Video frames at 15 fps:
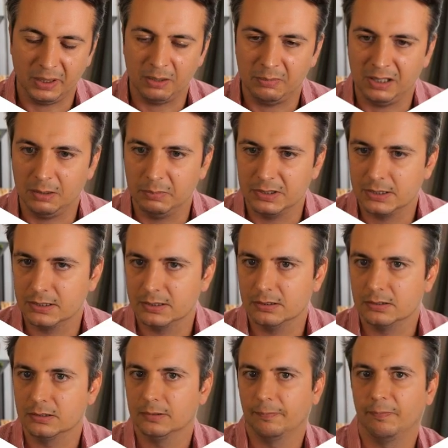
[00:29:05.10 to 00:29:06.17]
many
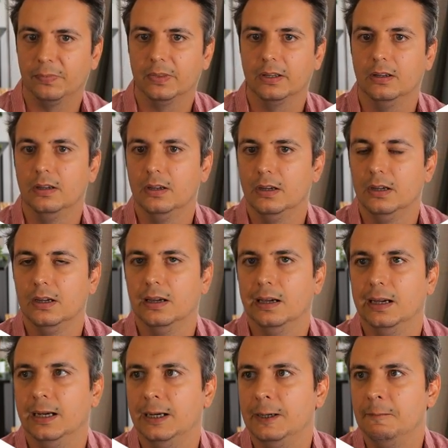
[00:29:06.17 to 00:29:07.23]
businesses.
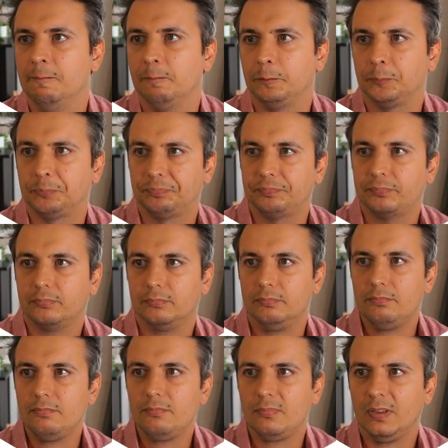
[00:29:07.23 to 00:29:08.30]

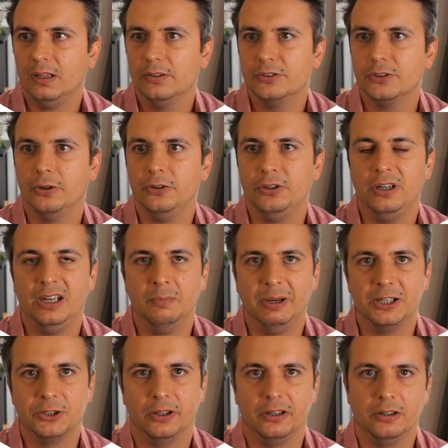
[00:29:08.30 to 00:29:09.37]
So you need to make
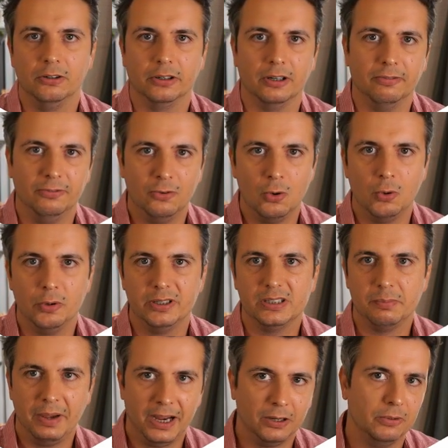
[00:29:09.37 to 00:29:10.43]
sure that you're looking forwards,
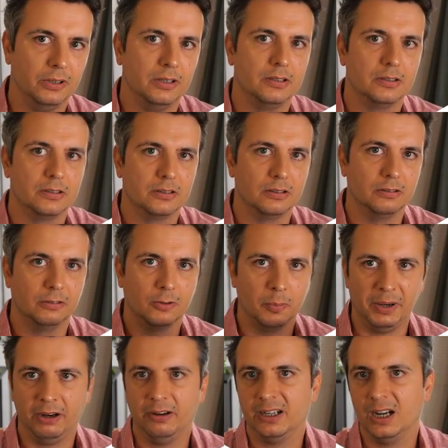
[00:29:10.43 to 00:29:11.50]
backwards,
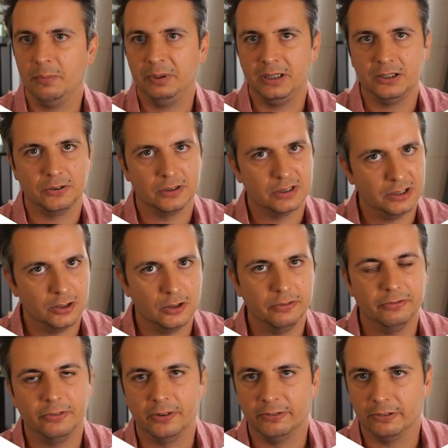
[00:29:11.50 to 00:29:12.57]
comparing a company to
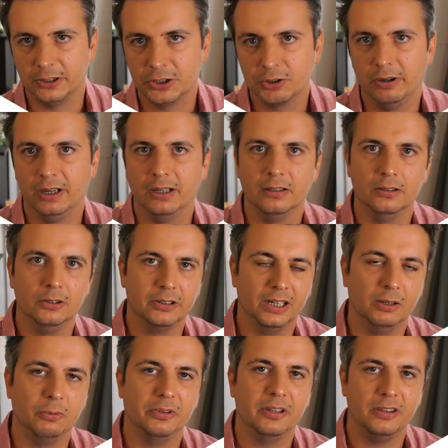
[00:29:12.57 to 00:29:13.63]
itself over a trend,
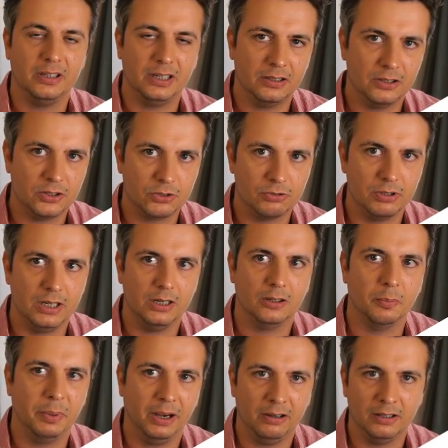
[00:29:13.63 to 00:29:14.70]
looking within the industry,
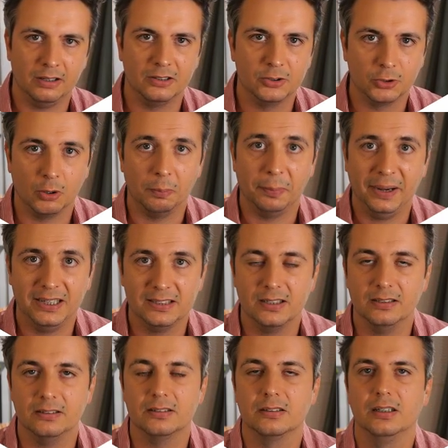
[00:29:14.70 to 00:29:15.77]
comparing it to
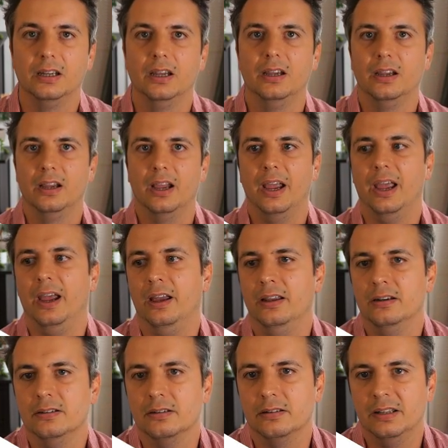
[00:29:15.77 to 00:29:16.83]
competitors.
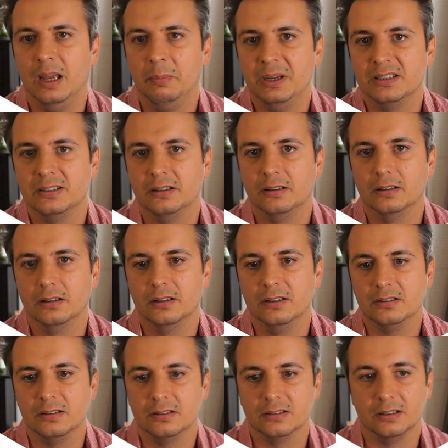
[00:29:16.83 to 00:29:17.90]
And that means that
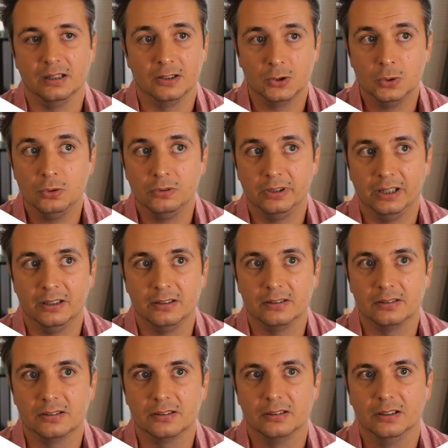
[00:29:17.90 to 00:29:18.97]
this is a tool that
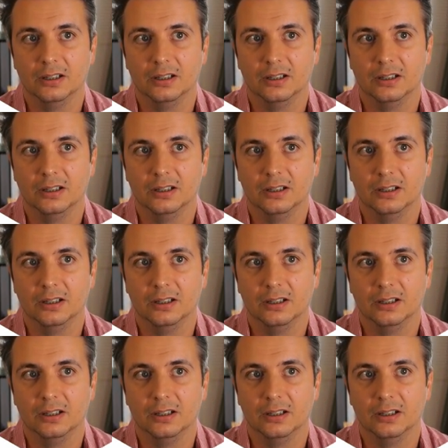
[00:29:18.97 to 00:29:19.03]
is